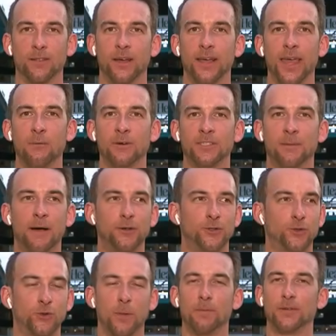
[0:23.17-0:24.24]
Look, it was about
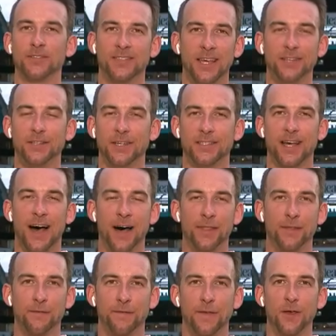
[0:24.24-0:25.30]
triple digits on
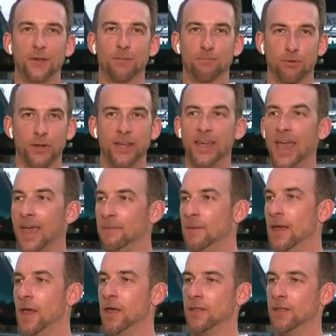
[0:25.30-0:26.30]
the field pregame.